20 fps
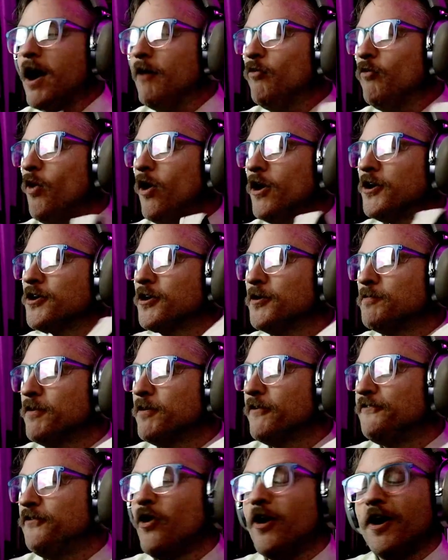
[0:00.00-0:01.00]
I wondered
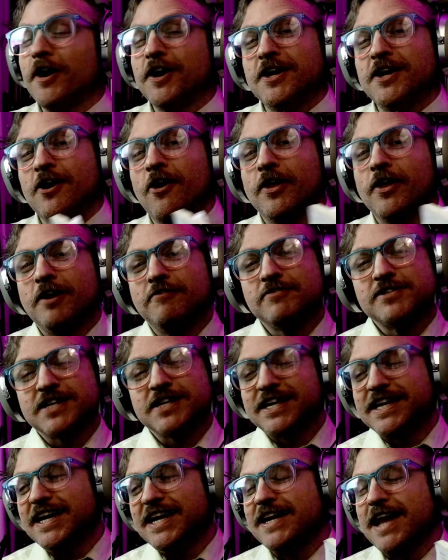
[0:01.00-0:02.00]
before, you know, there was
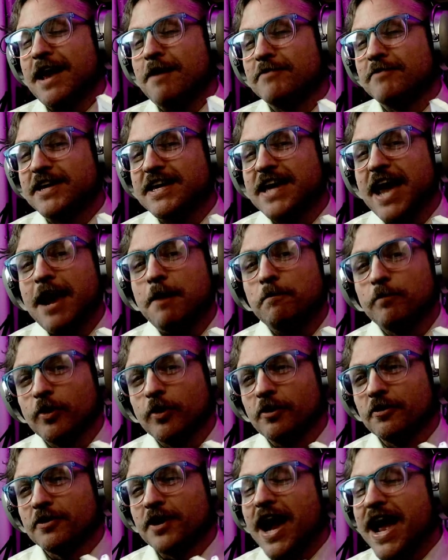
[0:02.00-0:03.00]
a kid named
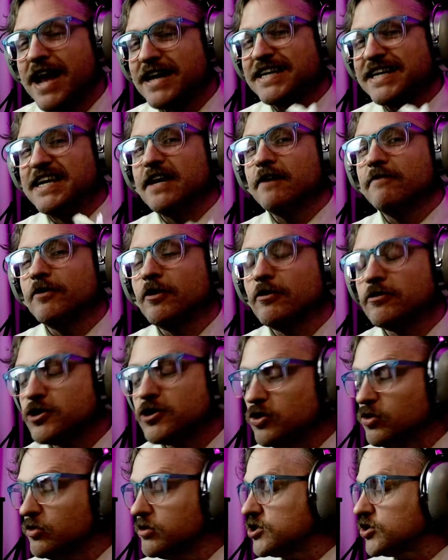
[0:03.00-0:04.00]
Gabriel that I had to give those
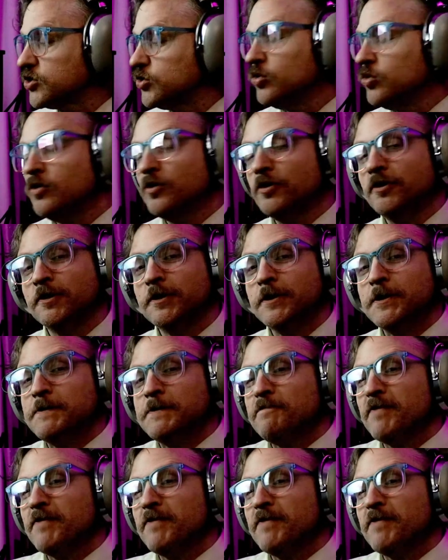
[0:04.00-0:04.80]
to in school.